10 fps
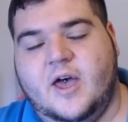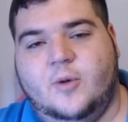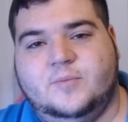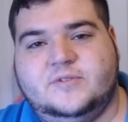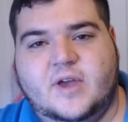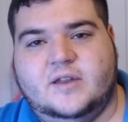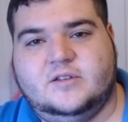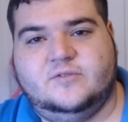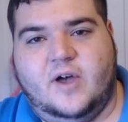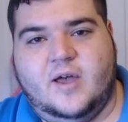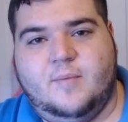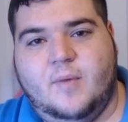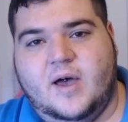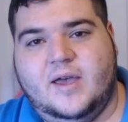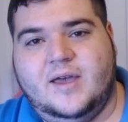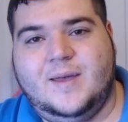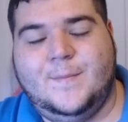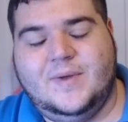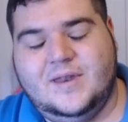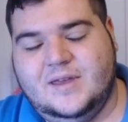help satisfy my
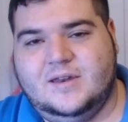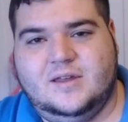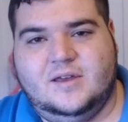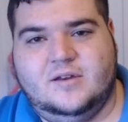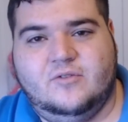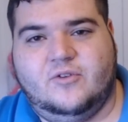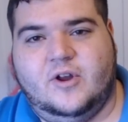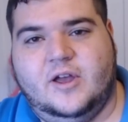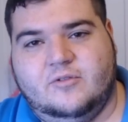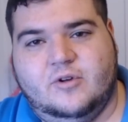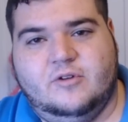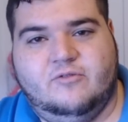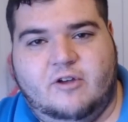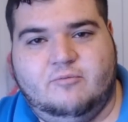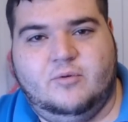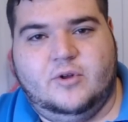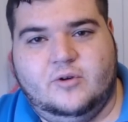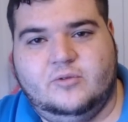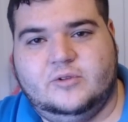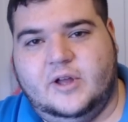immediate need for Android
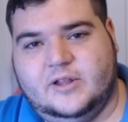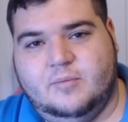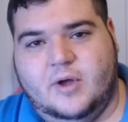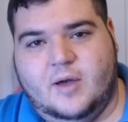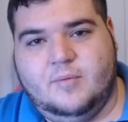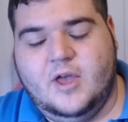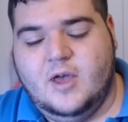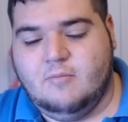5.0 Lollipop?